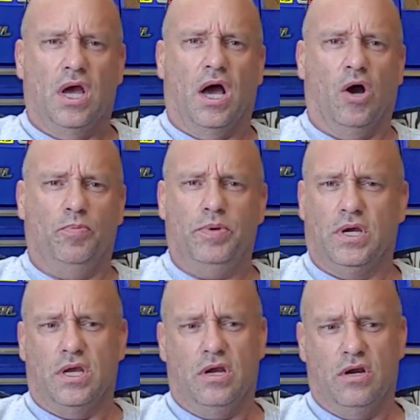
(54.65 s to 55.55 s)
I hope you
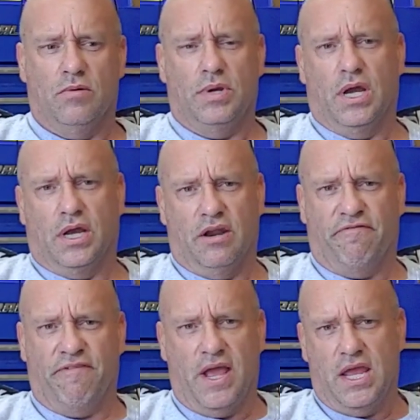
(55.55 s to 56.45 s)
can hear me. I got a
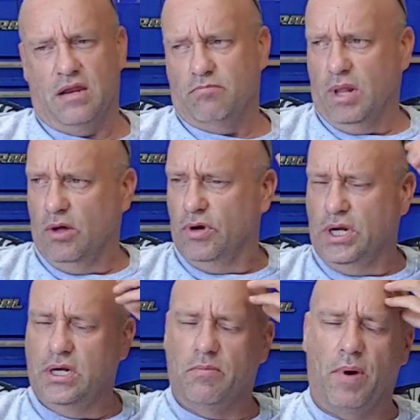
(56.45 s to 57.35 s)
fan blowing
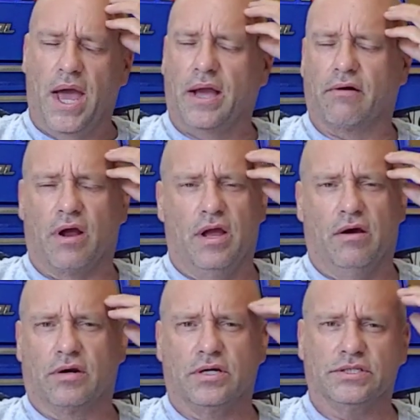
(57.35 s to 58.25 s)
in the
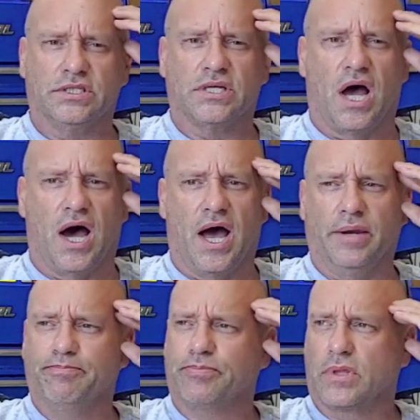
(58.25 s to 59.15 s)
background because it's hot.
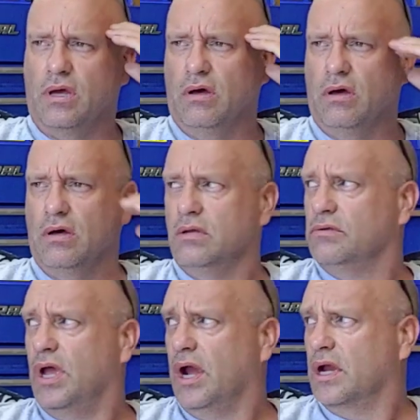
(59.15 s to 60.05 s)
The
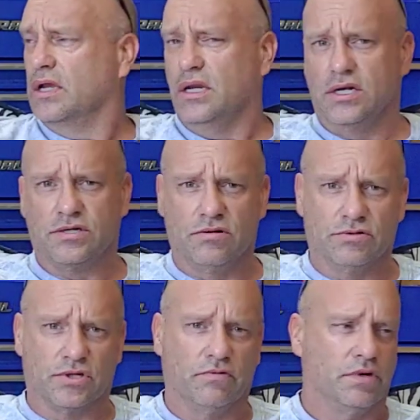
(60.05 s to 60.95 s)
air
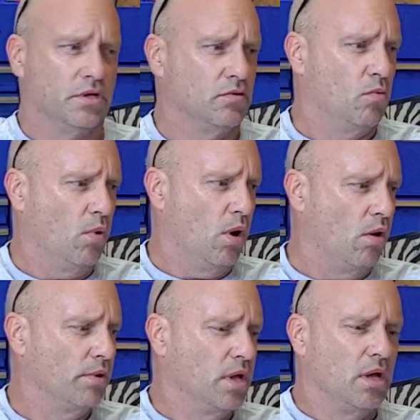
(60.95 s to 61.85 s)
conditioner's over here in the wall.